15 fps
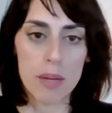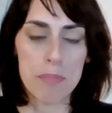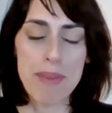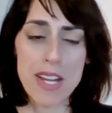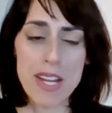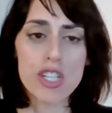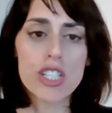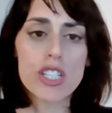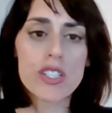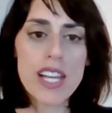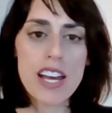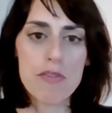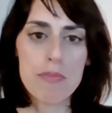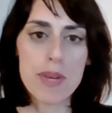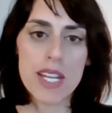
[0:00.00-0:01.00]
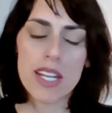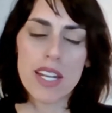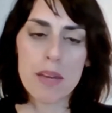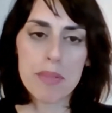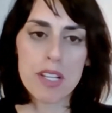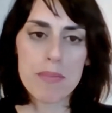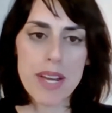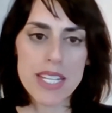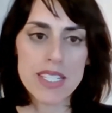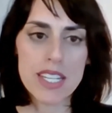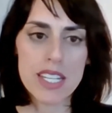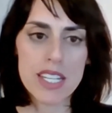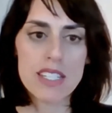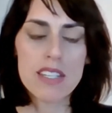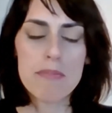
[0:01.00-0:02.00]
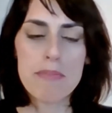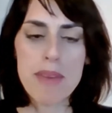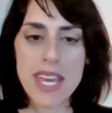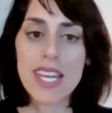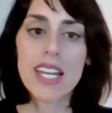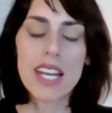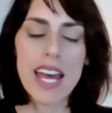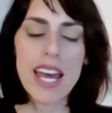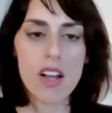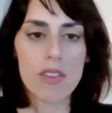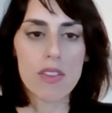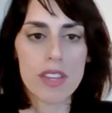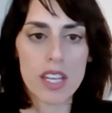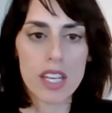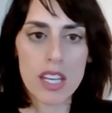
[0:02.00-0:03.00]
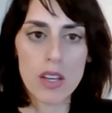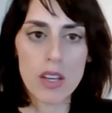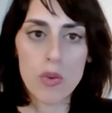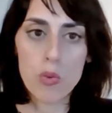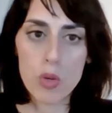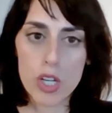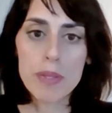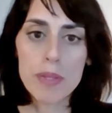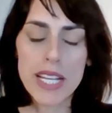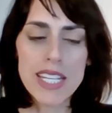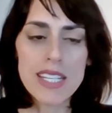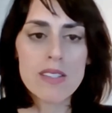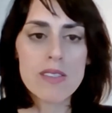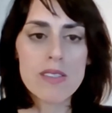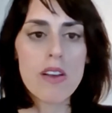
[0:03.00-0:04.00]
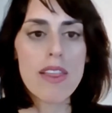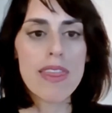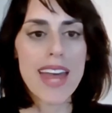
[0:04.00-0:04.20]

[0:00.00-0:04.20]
measures have been implemented to make it a healthy workplace,